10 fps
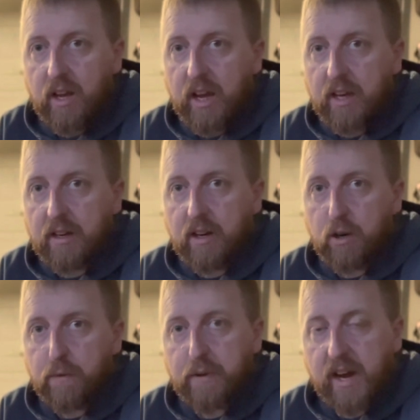And
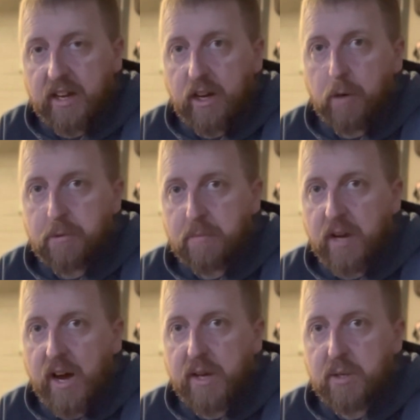hopefully I can help some
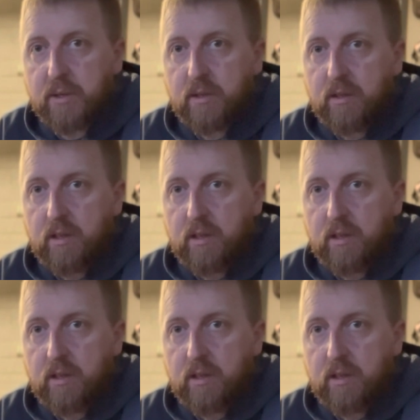guys